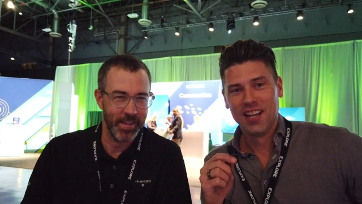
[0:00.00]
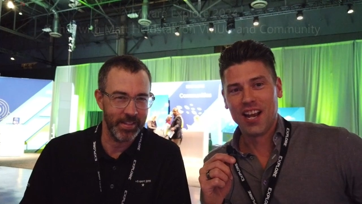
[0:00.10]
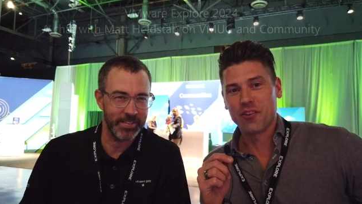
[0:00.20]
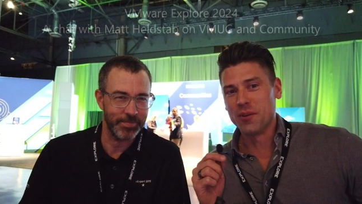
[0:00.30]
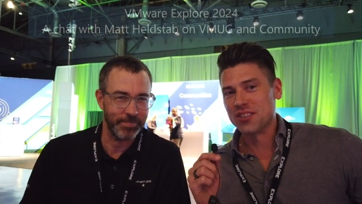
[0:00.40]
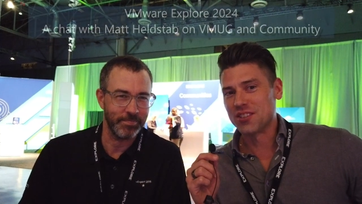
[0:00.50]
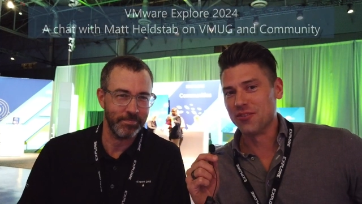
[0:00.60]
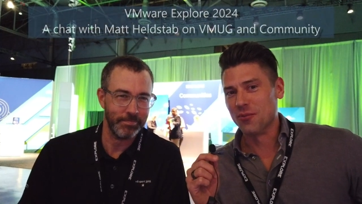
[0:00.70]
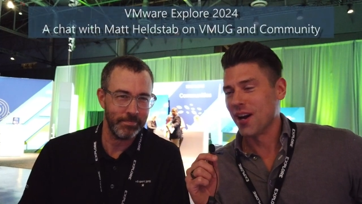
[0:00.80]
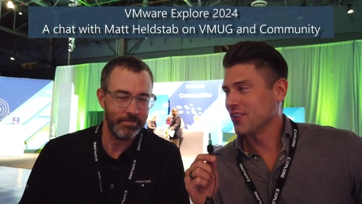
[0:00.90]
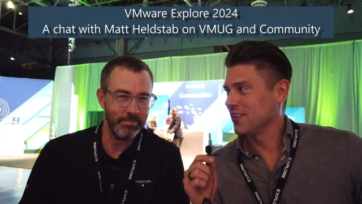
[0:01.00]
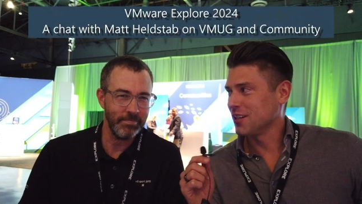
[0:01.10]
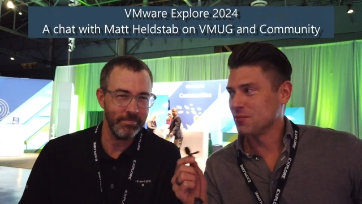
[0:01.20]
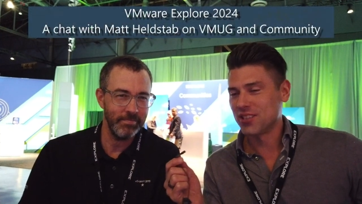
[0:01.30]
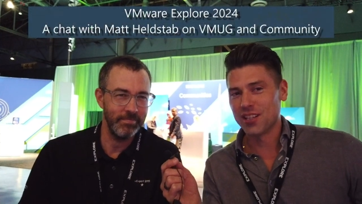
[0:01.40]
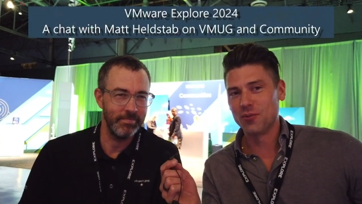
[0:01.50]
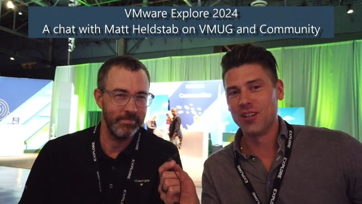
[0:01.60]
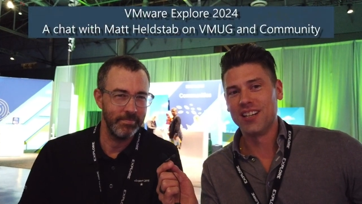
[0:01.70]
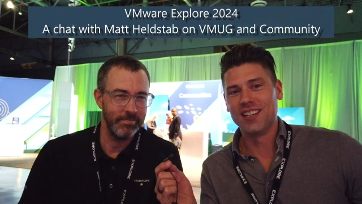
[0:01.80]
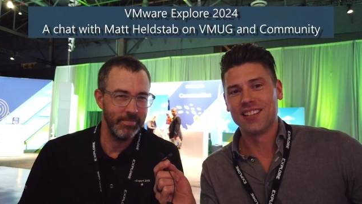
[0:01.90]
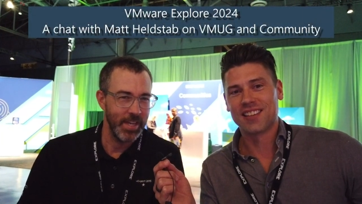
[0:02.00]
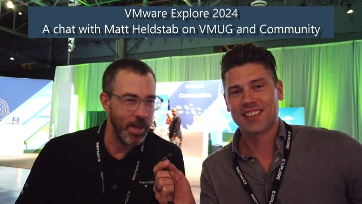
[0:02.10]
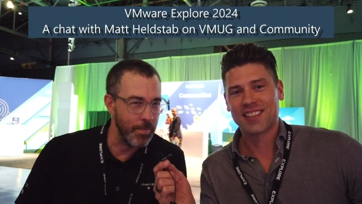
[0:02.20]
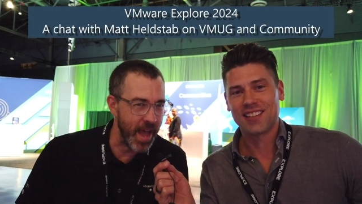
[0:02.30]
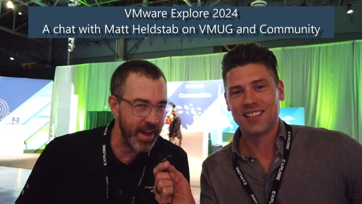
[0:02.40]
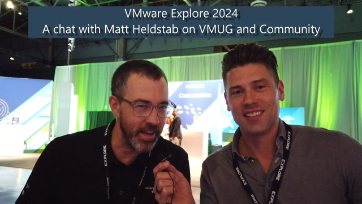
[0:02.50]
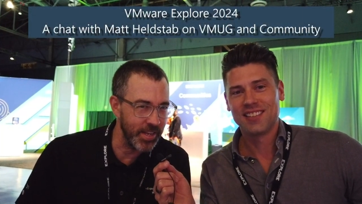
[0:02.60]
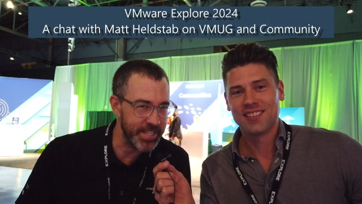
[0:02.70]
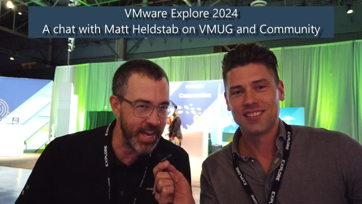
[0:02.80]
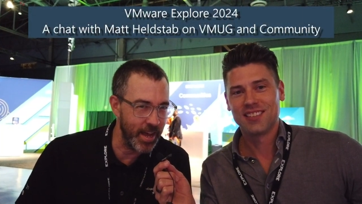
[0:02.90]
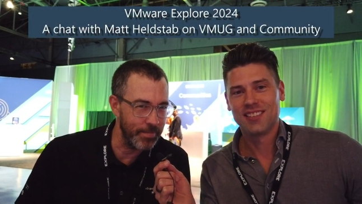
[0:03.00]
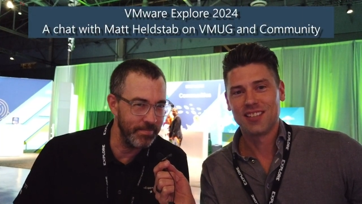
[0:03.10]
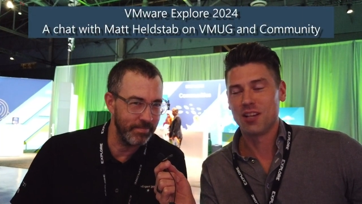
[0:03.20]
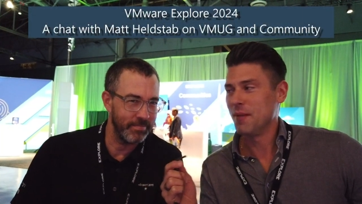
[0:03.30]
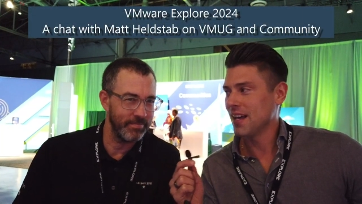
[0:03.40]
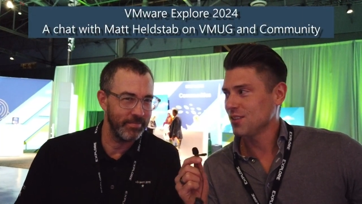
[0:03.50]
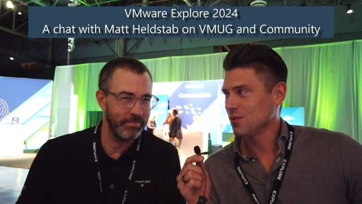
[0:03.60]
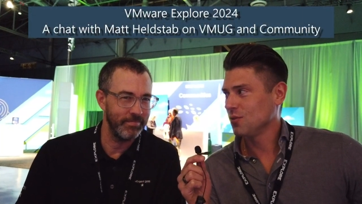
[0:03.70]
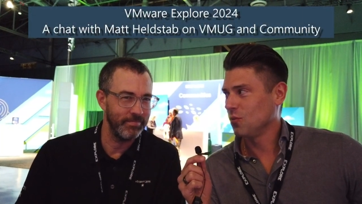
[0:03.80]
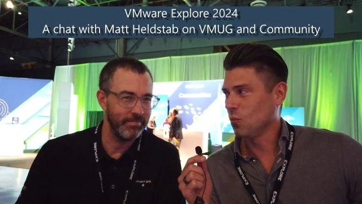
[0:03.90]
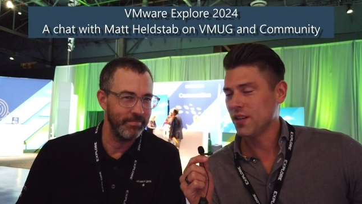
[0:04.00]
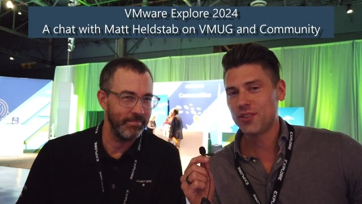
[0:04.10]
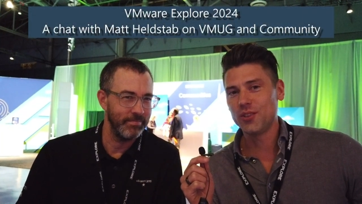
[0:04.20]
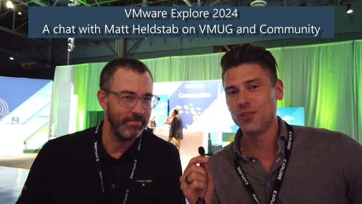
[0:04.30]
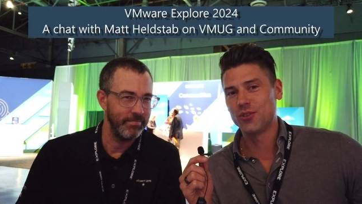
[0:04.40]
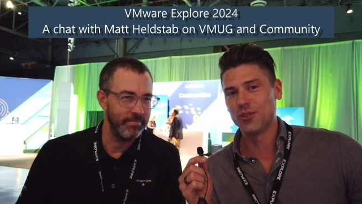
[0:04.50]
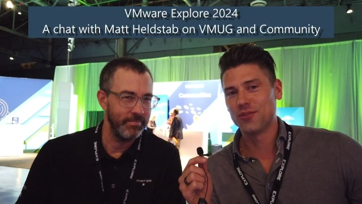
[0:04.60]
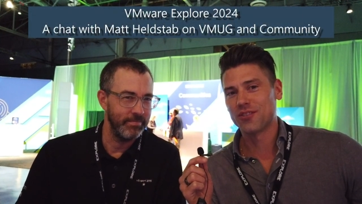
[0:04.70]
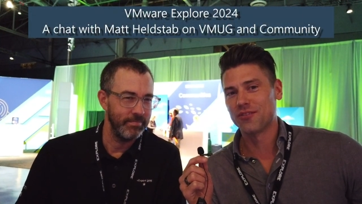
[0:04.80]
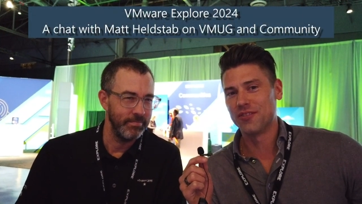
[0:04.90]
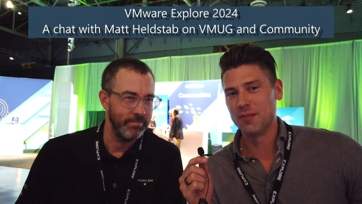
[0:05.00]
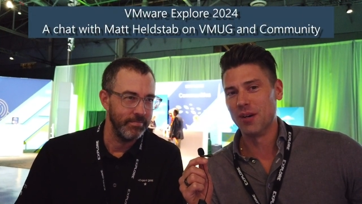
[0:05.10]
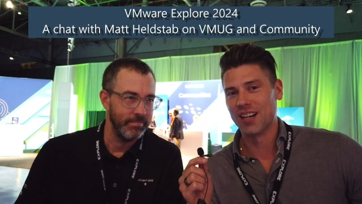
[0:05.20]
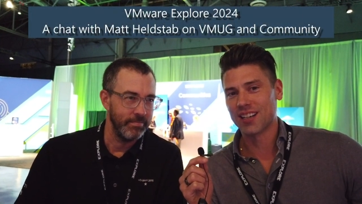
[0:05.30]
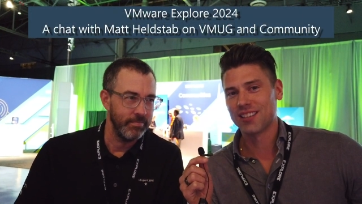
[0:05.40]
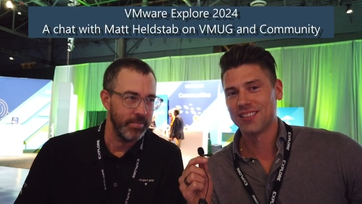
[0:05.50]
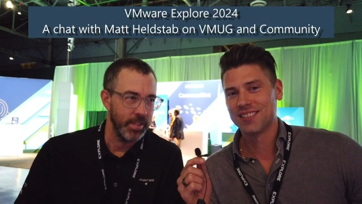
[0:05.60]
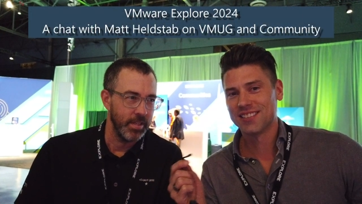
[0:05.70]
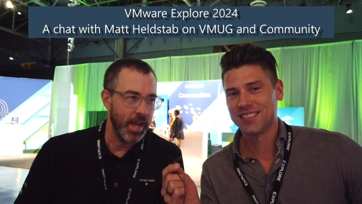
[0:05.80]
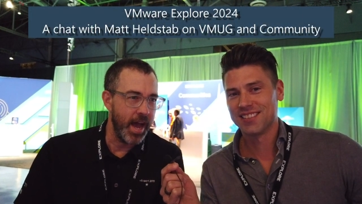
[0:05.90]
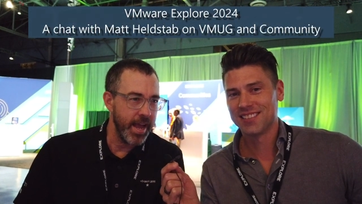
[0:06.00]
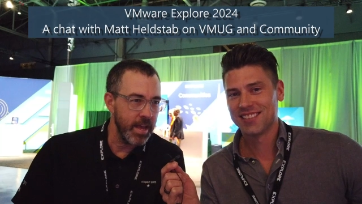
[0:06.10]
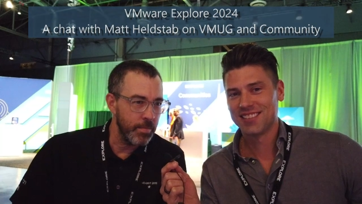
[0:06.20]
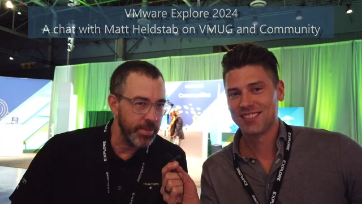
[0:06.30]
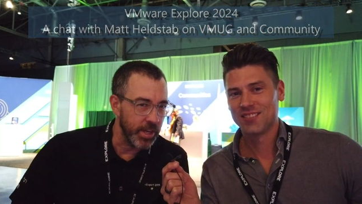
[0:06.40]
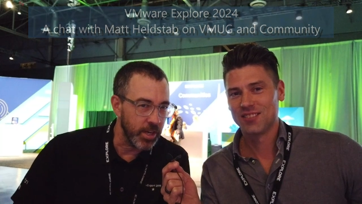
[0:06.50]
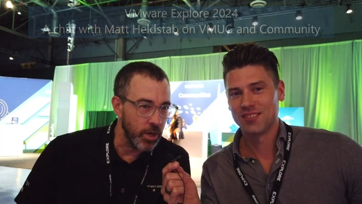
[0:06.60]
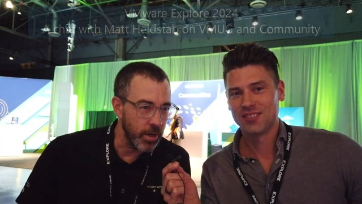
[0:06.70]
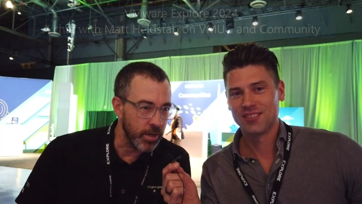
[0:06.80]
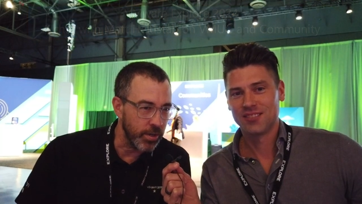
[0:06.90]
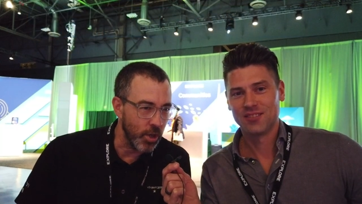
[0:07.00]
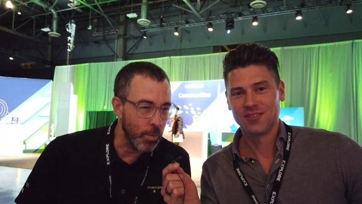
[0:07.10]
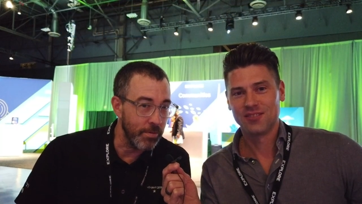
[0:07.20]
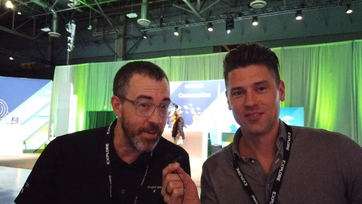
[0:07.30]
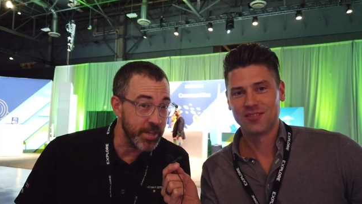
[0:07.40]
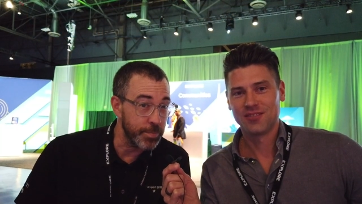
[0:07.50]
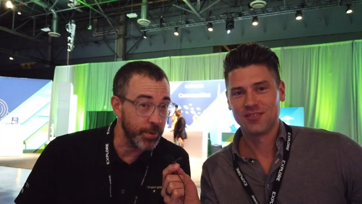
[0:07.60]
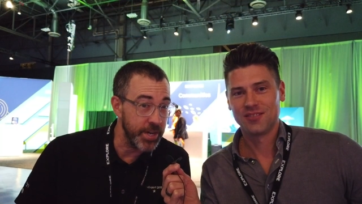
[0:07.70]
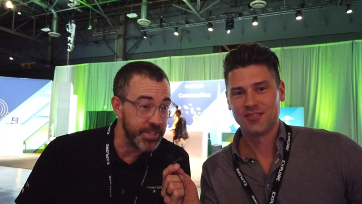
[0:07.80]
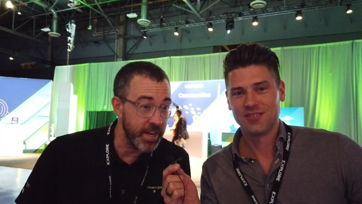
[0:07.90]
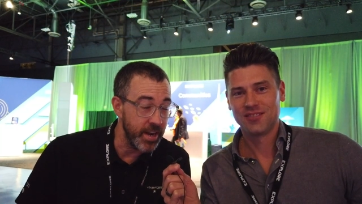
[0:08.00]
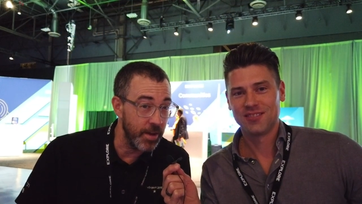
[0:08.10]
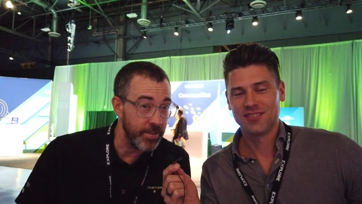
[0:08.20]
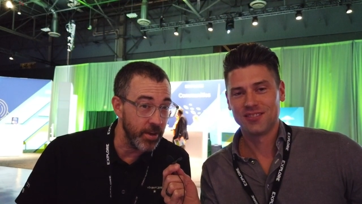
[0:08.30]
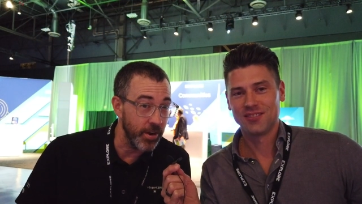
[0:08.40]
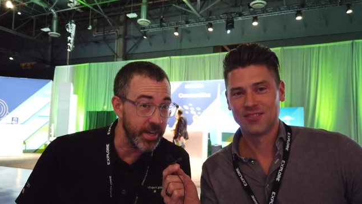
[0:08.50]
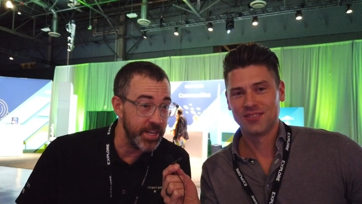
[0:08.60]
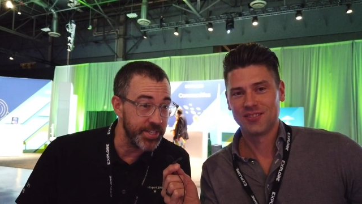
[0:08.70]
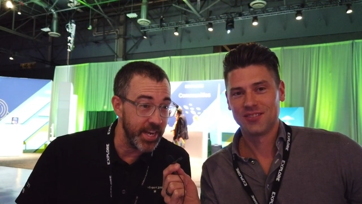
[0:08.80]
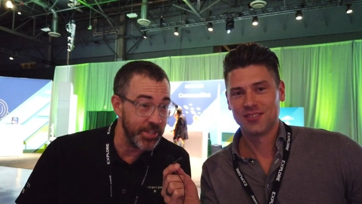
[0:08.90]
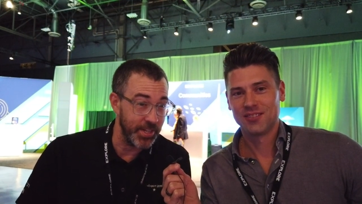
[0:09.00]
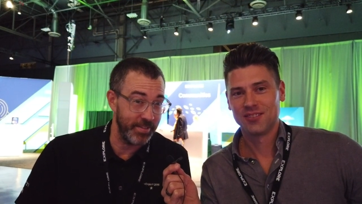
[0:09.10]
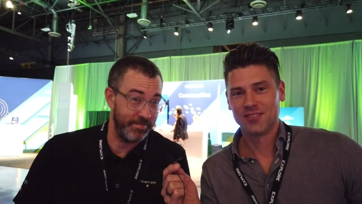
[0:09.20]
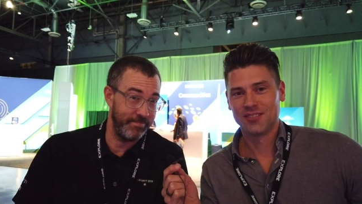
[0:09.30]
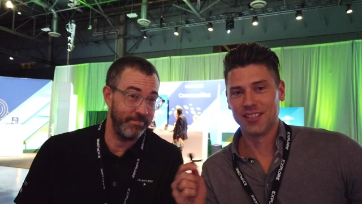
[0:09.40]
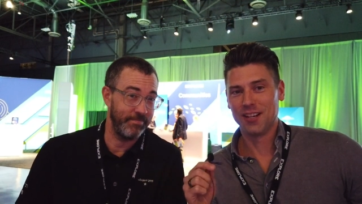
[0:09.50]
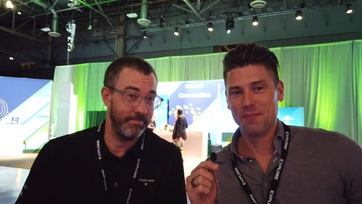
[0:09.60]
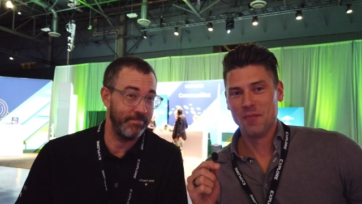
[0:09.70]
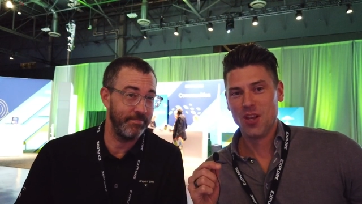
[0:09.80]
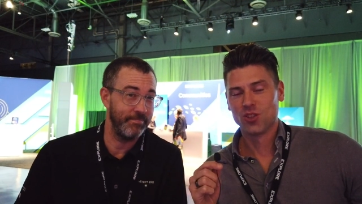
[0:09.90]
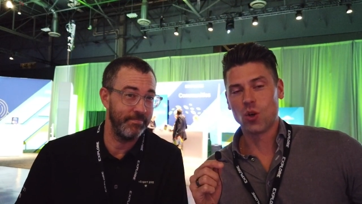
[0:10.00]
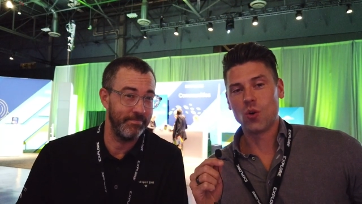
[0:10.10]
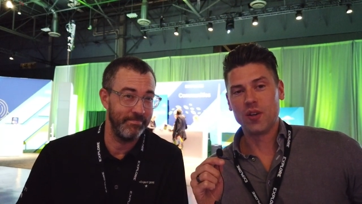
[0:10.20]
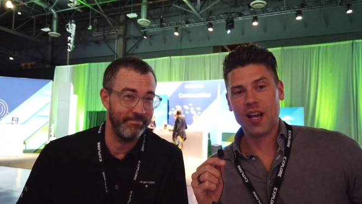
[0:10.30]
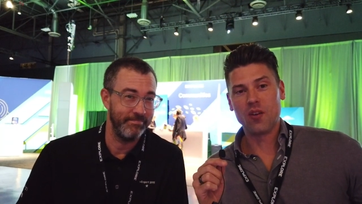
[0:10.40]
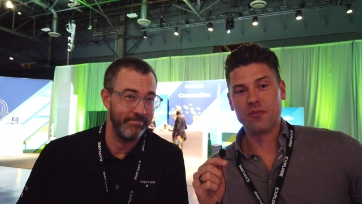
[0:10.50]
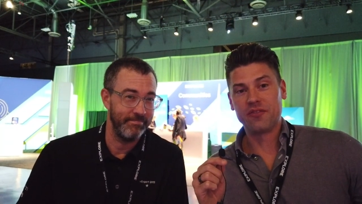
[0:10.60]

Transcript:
Speaker 1: Hey everyone, it's Stephen Wagner here, and I'm sitting with Matt Heldstab. And Matt, what do you do for
Speaker 2: VMUG? I am the current global vice president of the organization. Yeah. So now